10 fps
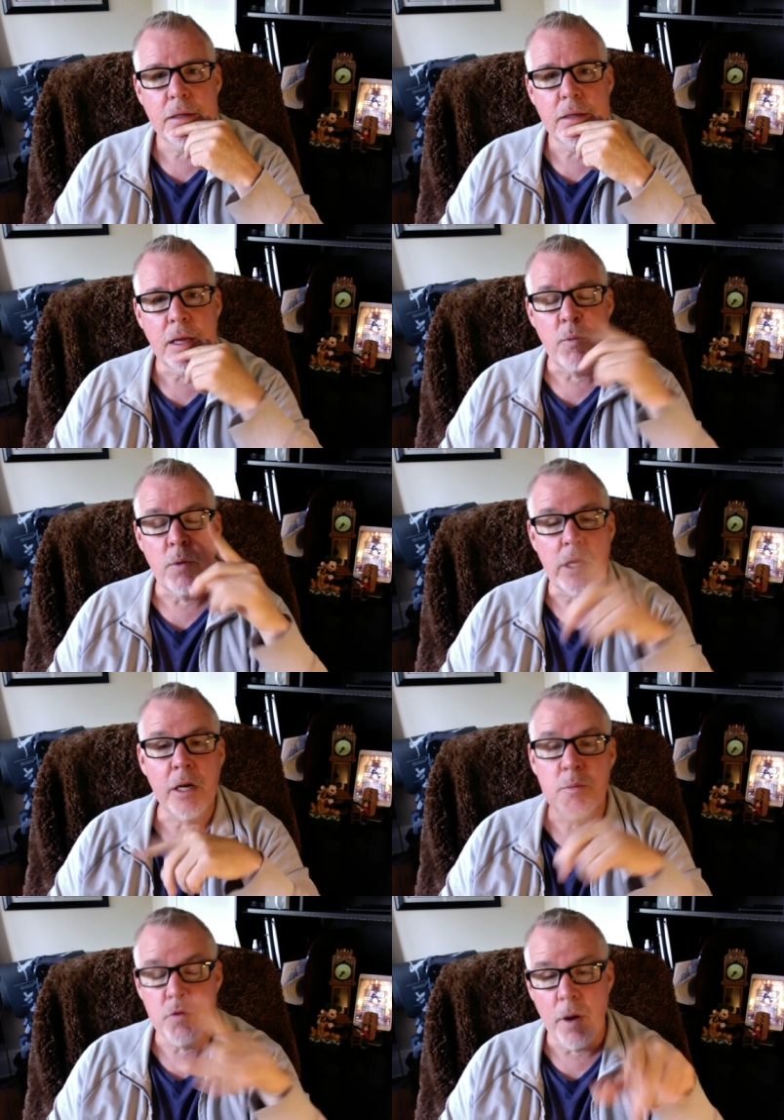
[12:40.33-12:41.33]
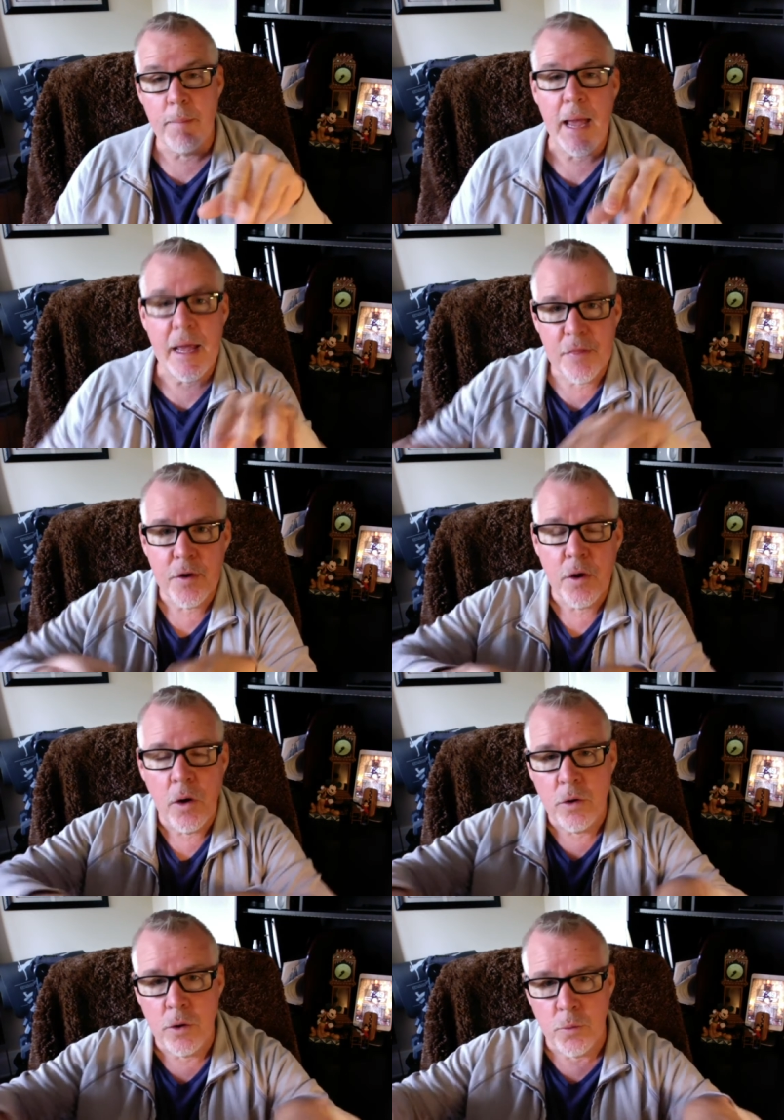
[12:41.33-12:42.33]
and when he comes right back, they're
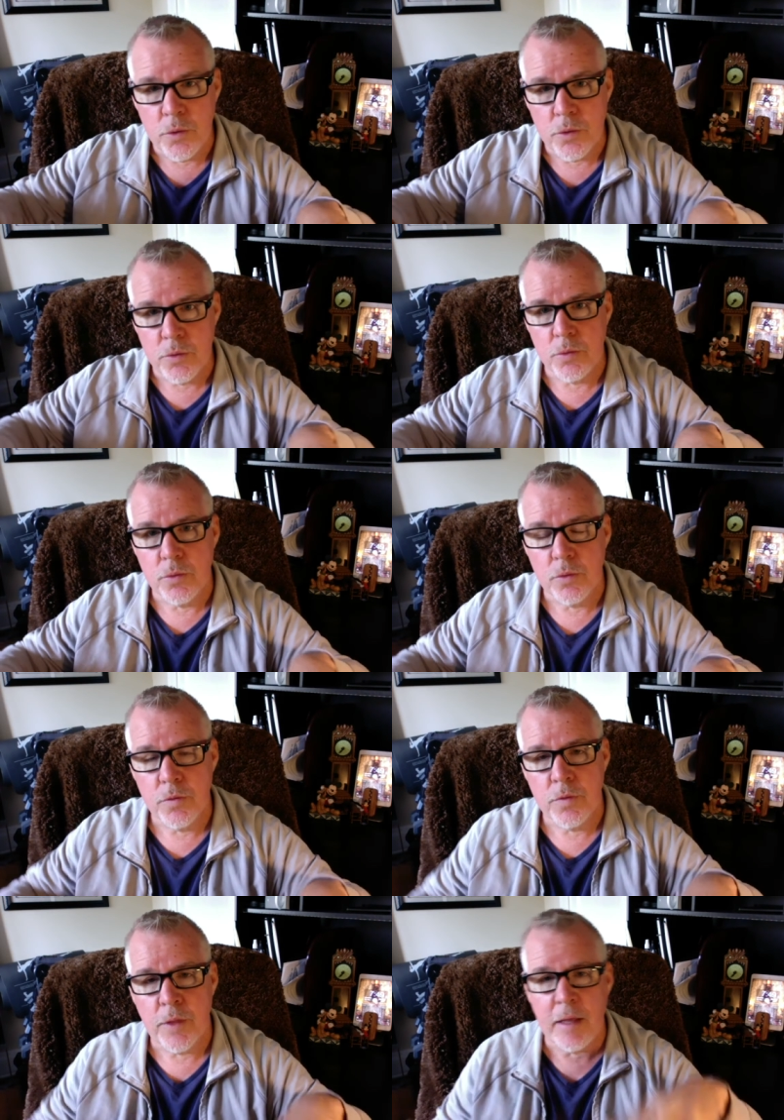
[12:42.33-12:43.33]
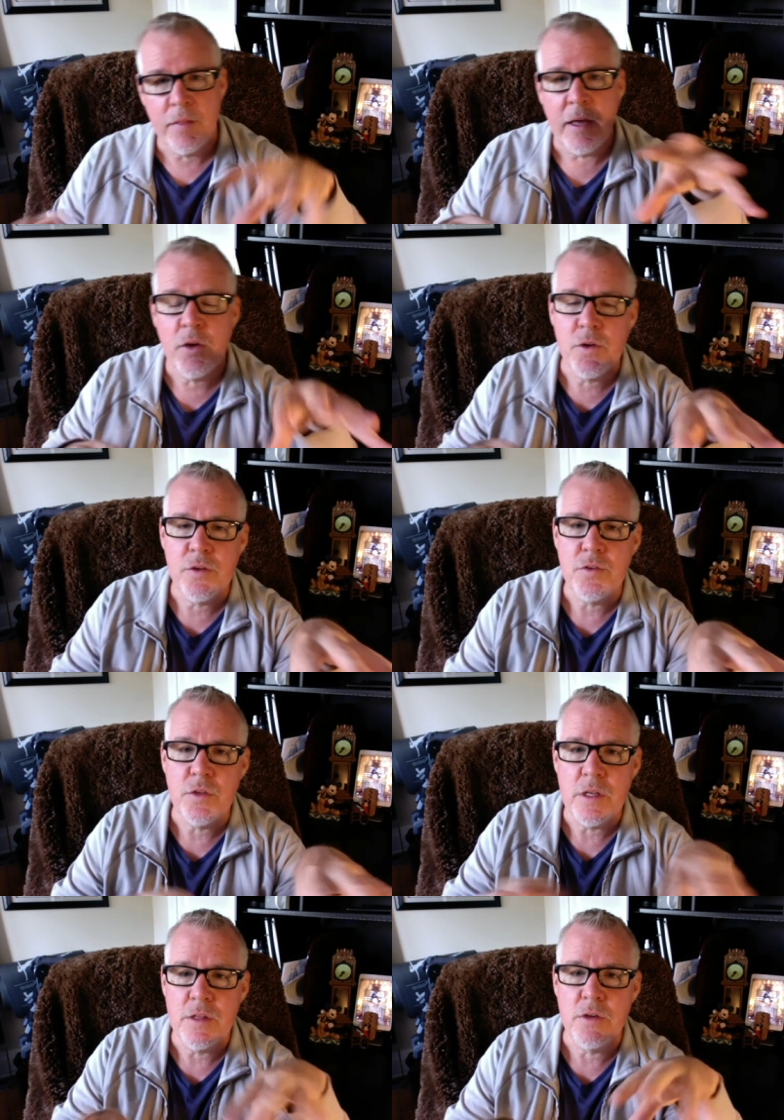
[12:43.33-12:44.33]
all going to rule. They, they couldn't
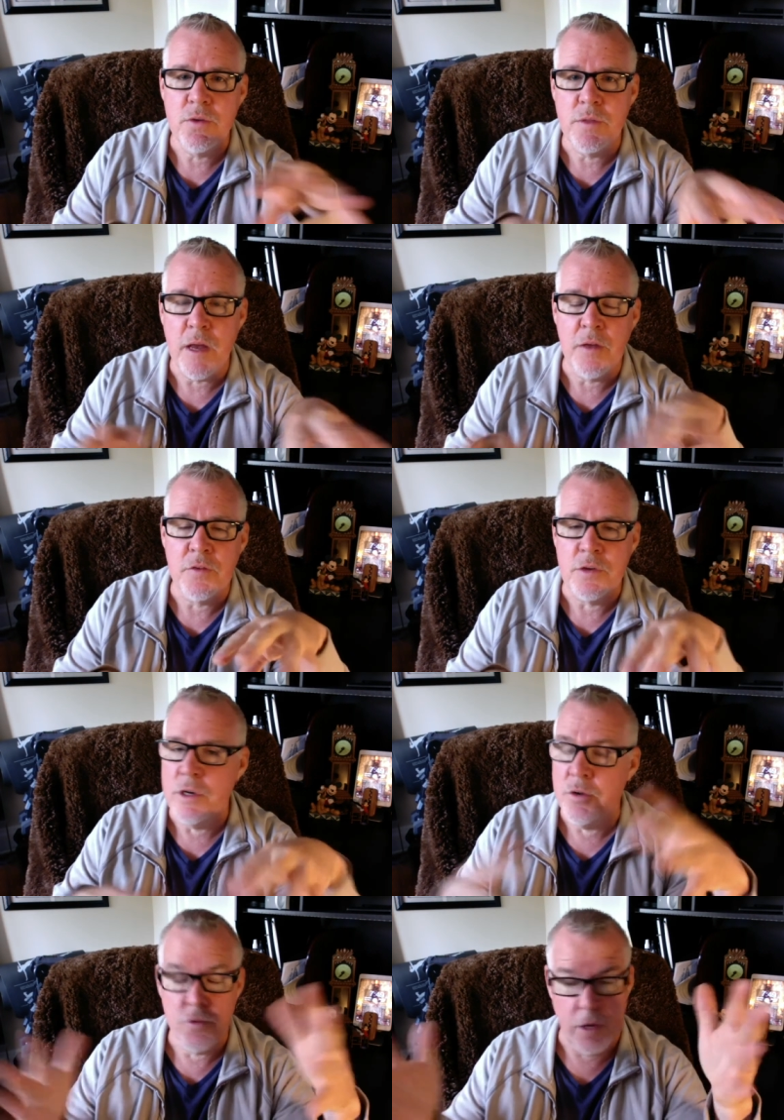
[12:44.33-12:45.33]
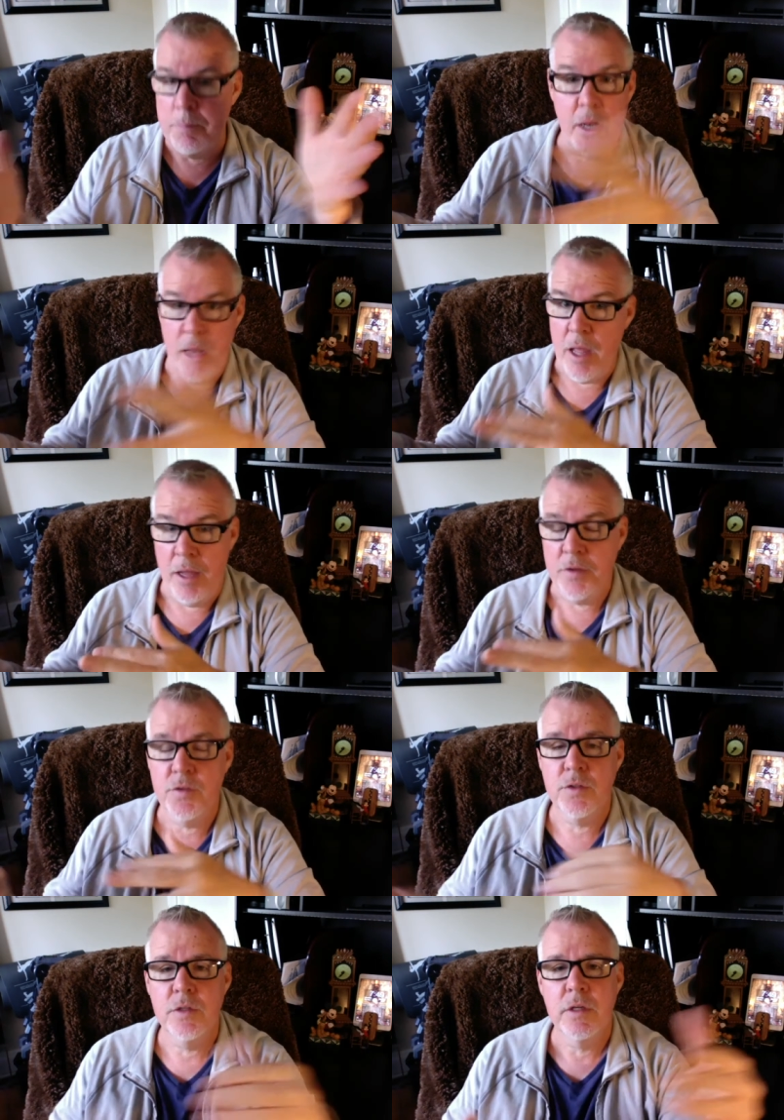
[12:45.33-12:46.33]
see the 2,000 years plus
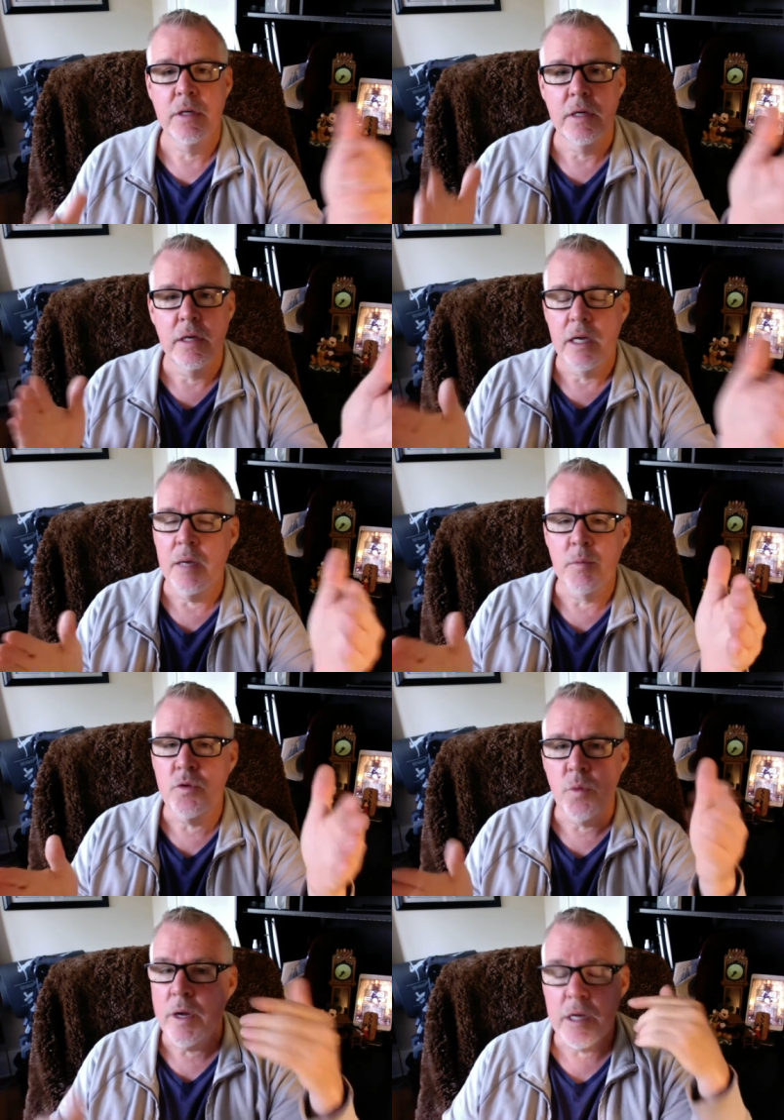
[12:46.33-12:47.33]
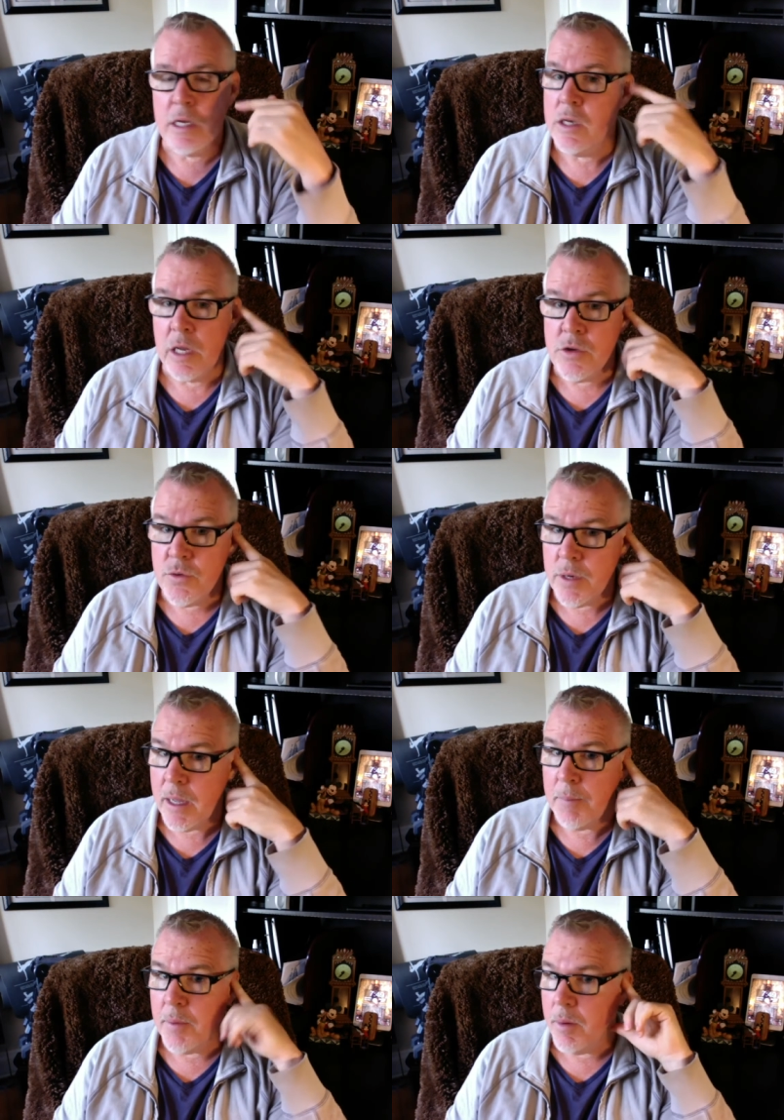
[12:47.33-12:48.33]
in between. And, and you and
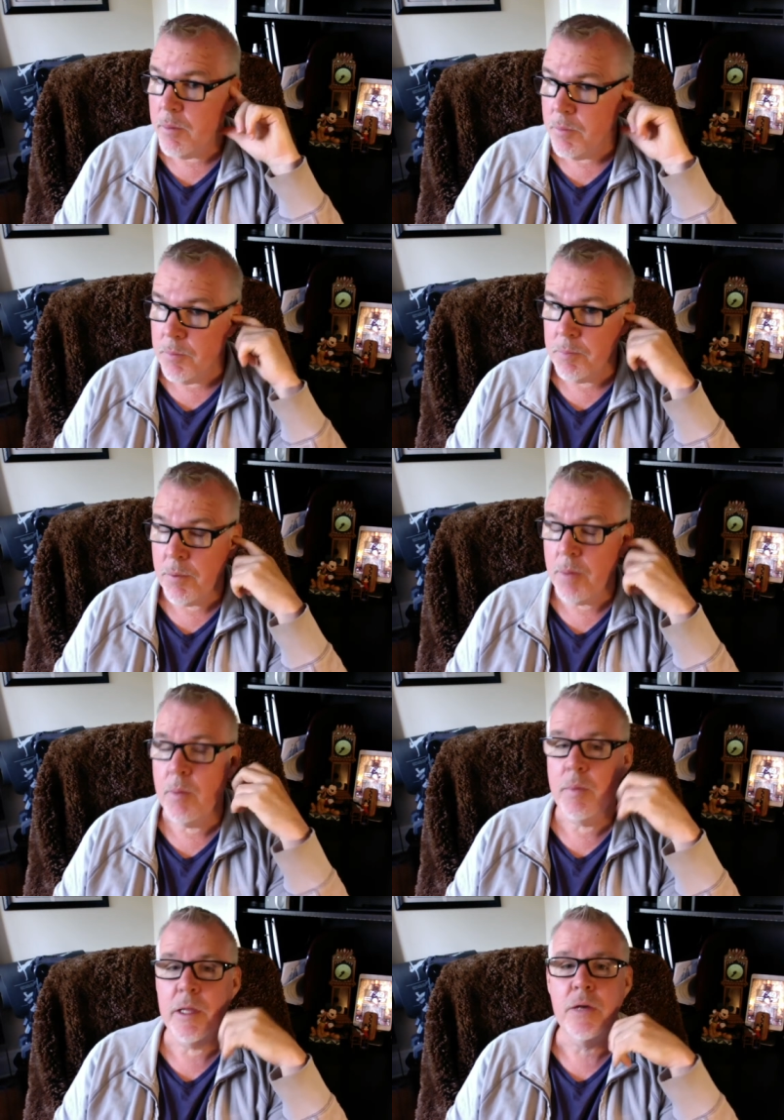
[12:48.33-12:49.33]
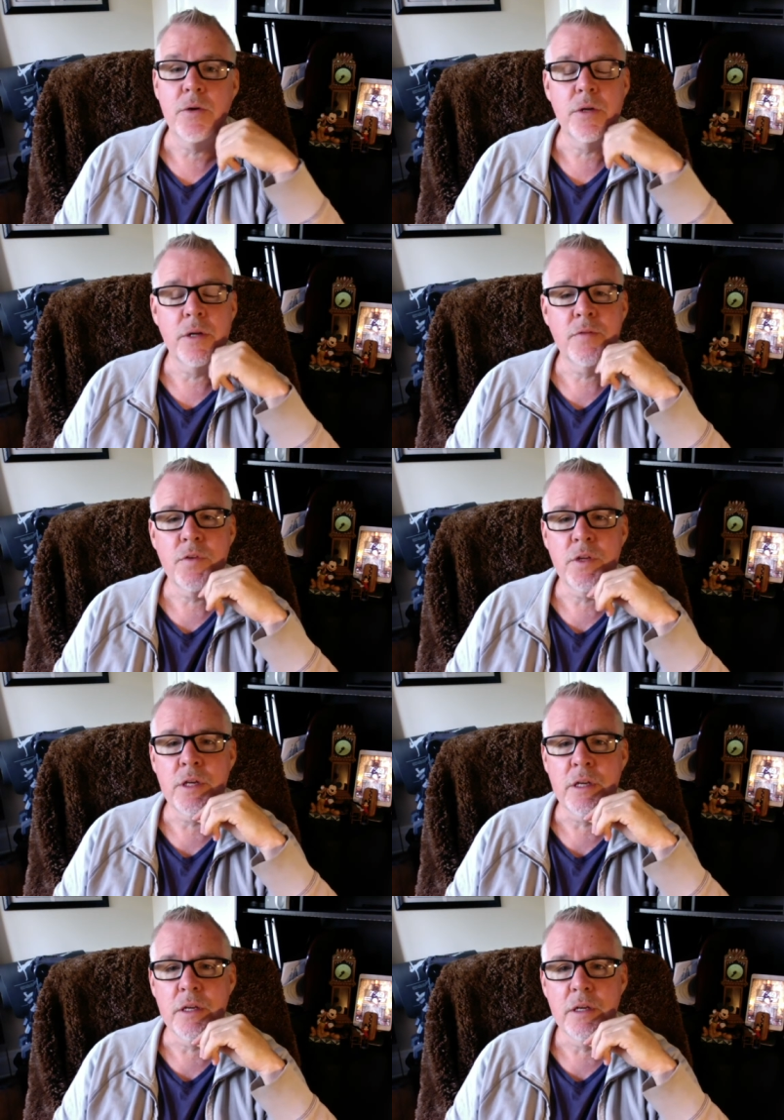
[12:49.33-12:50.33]
I prob- probably couldn't have
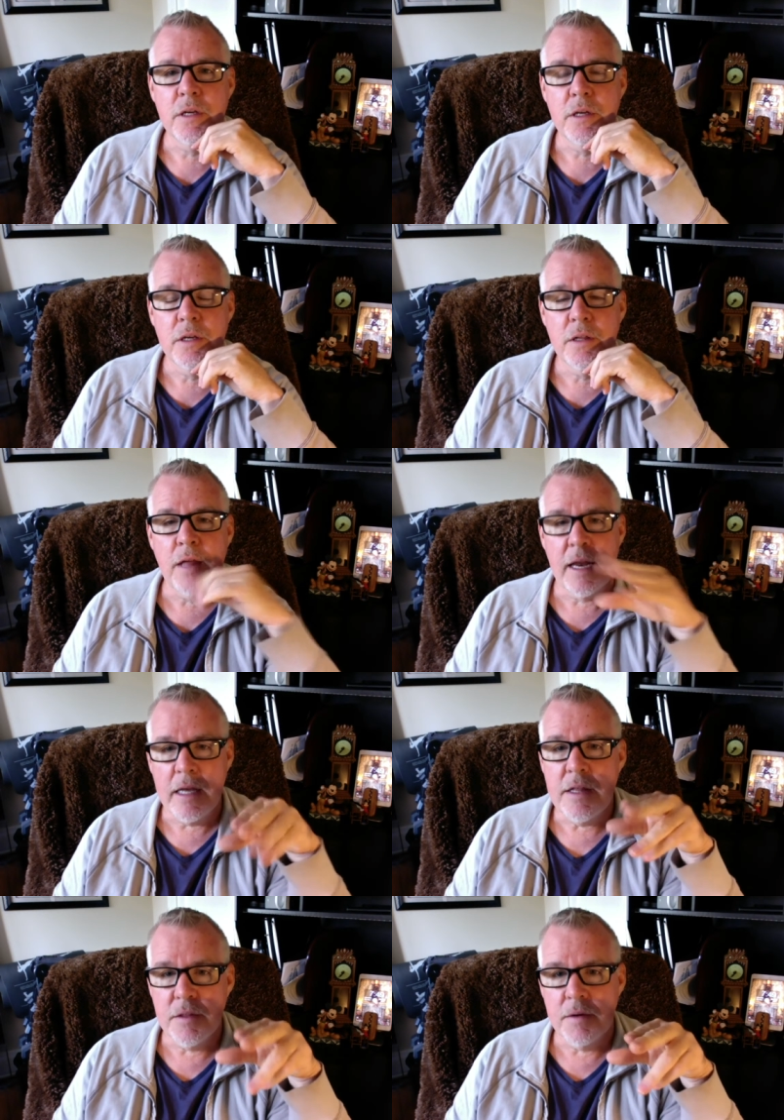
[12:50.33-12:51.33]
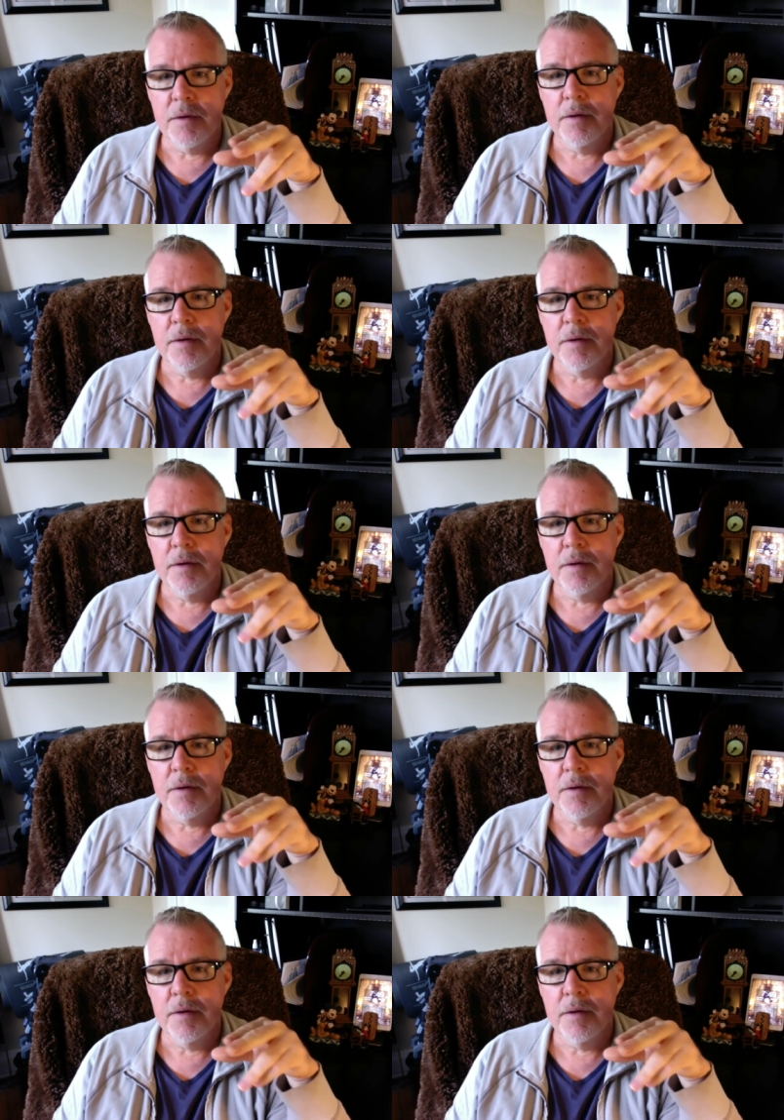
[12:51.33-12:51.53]
seen that either.